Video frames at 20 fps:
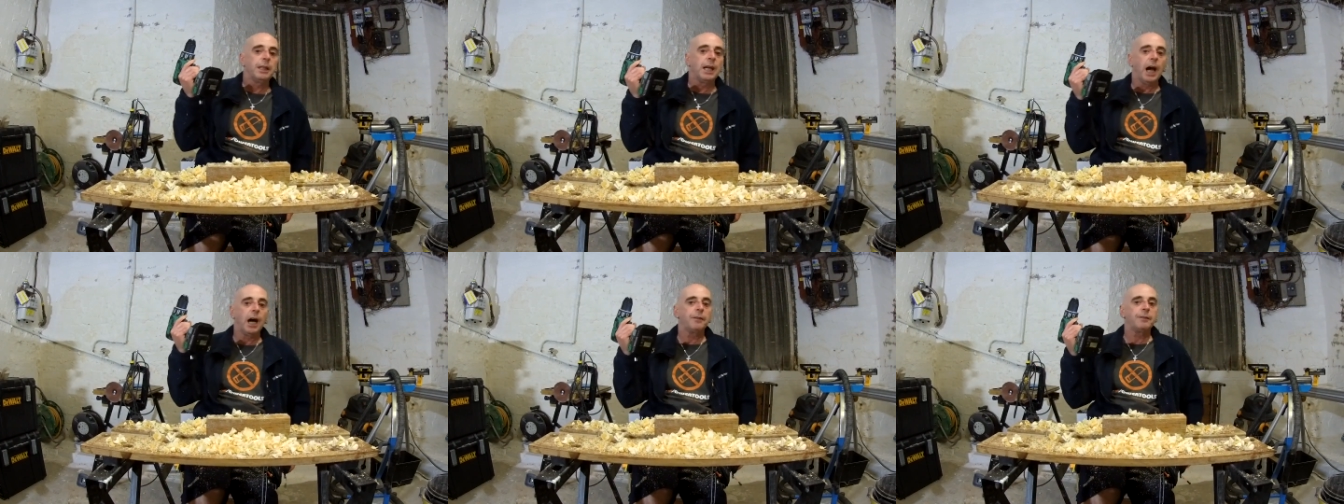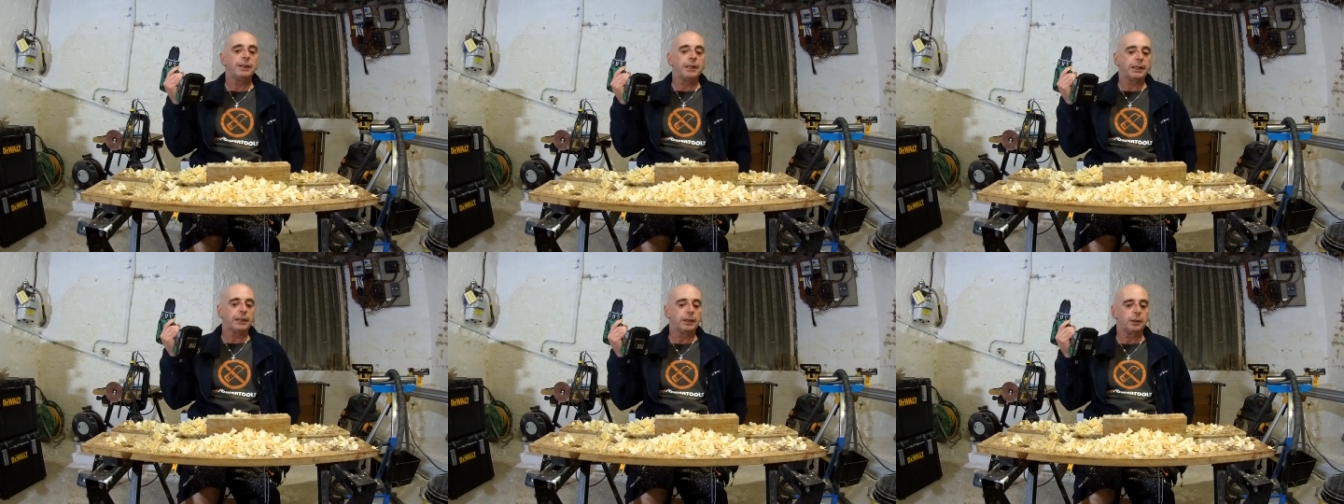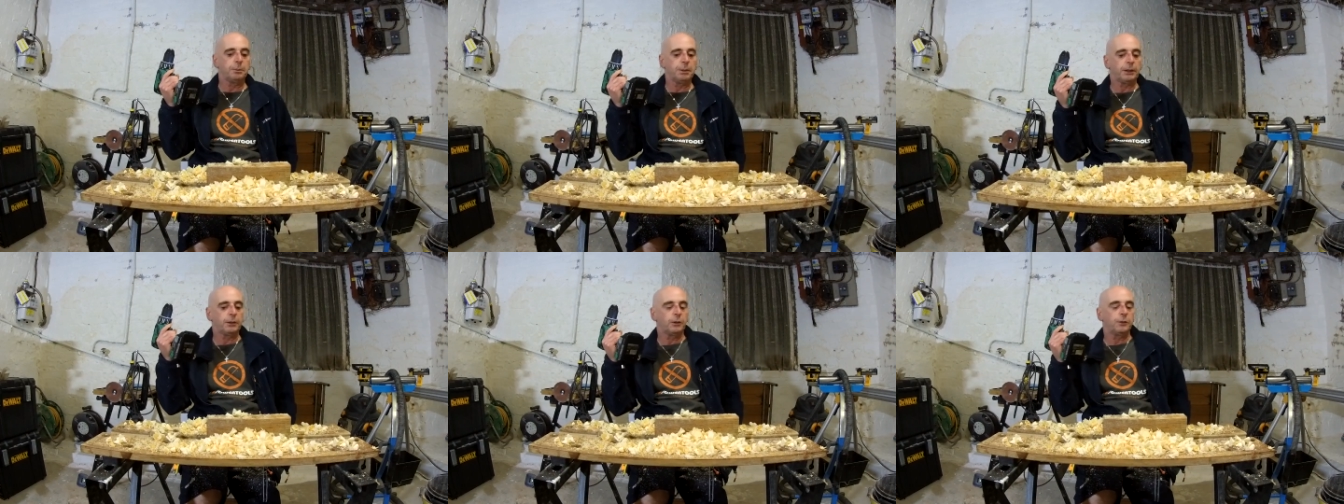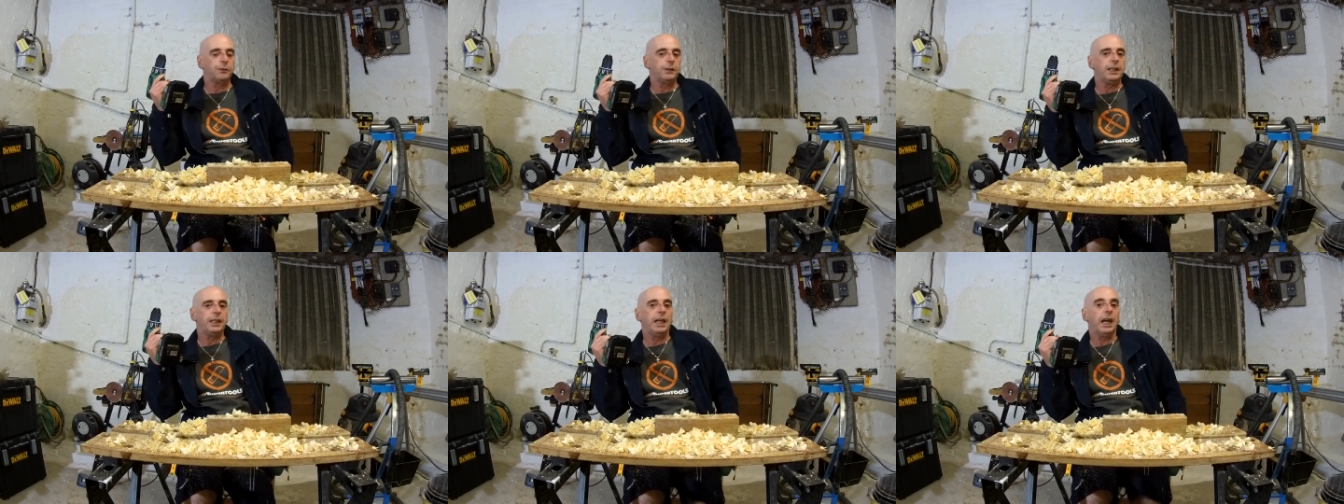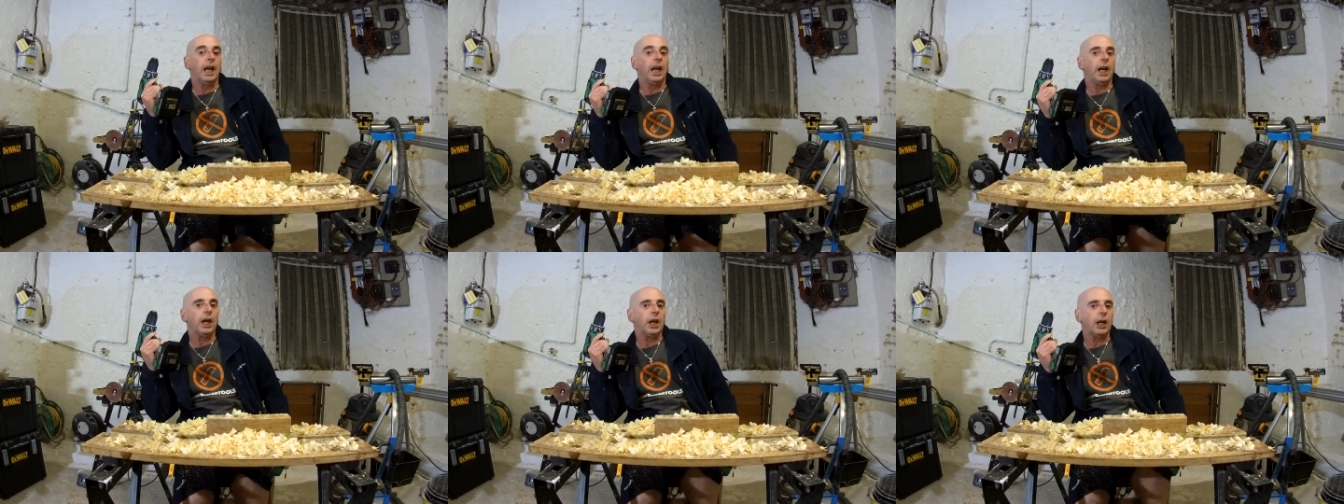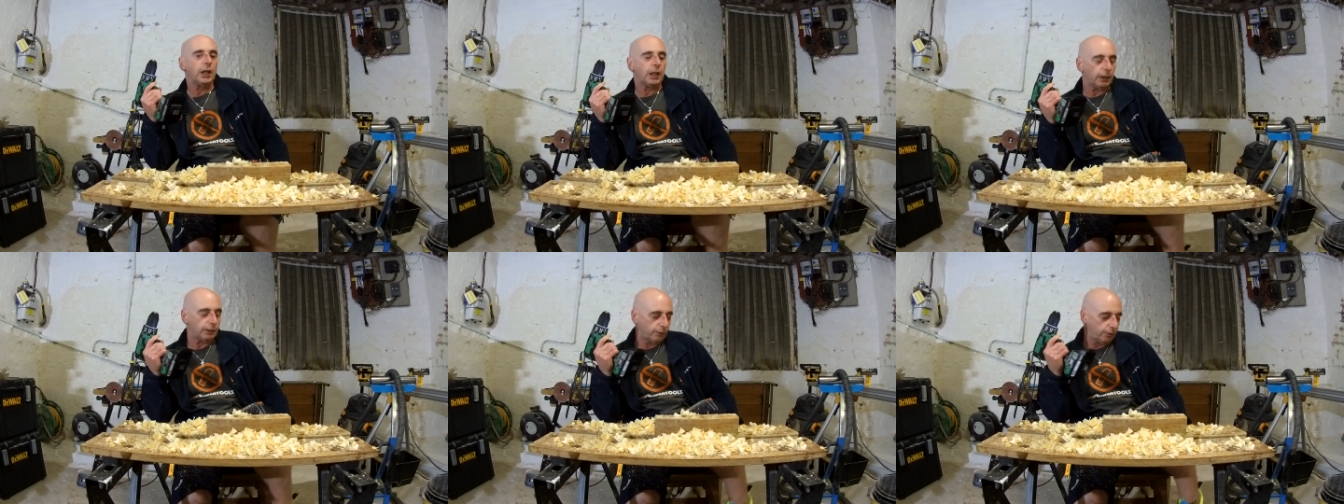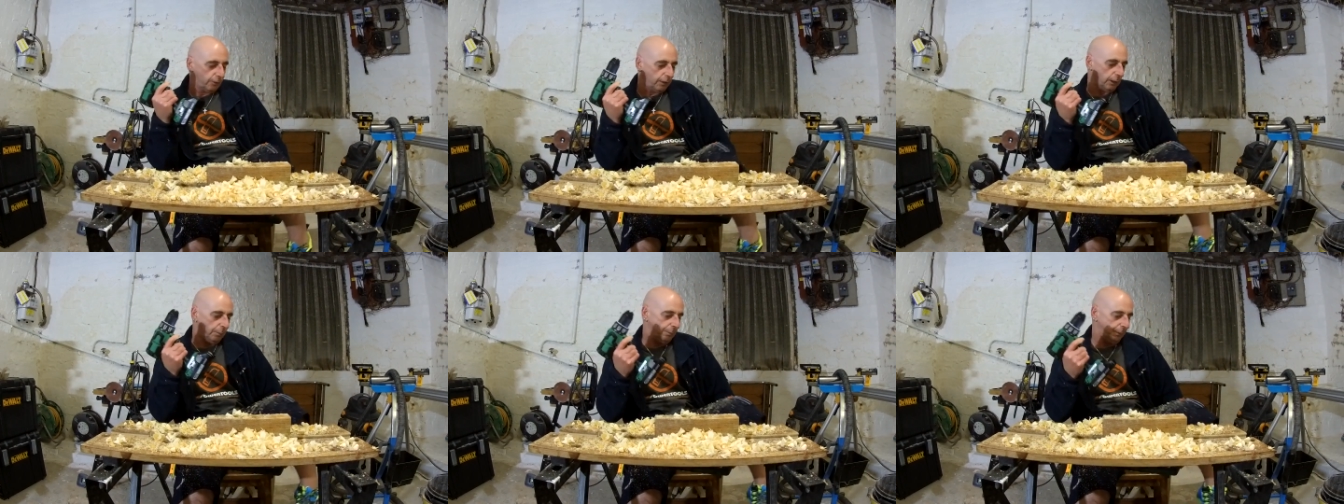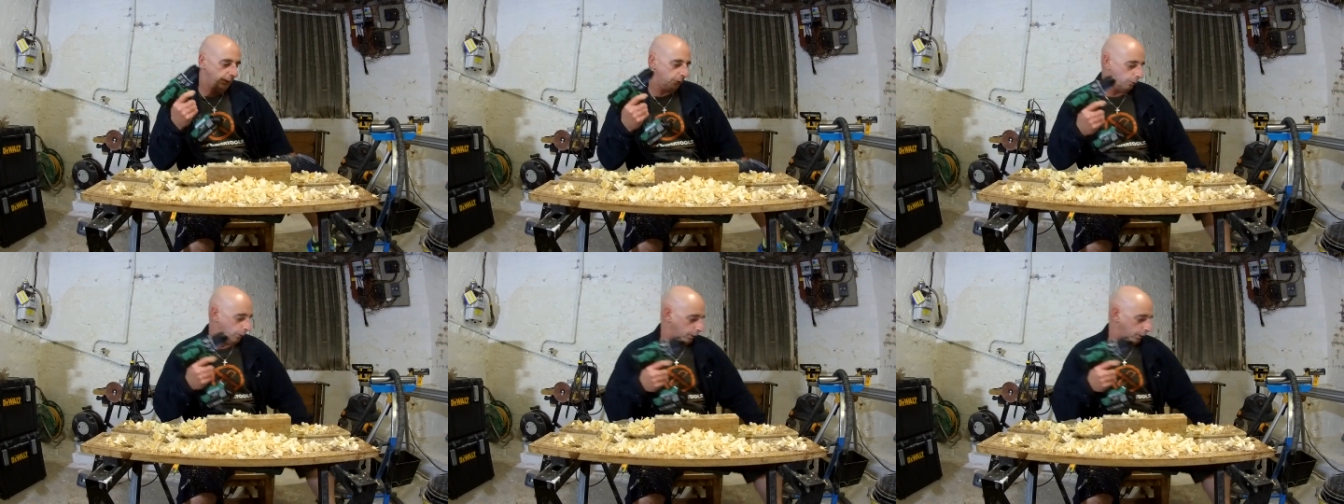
to have a little bit of a clutch slippage